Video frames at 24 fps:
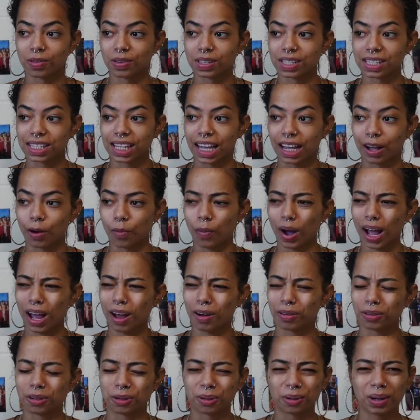It's like,
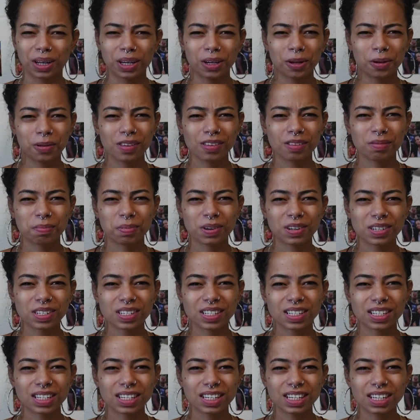wow, do I know this
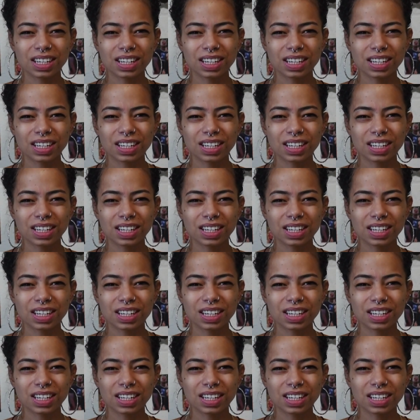person?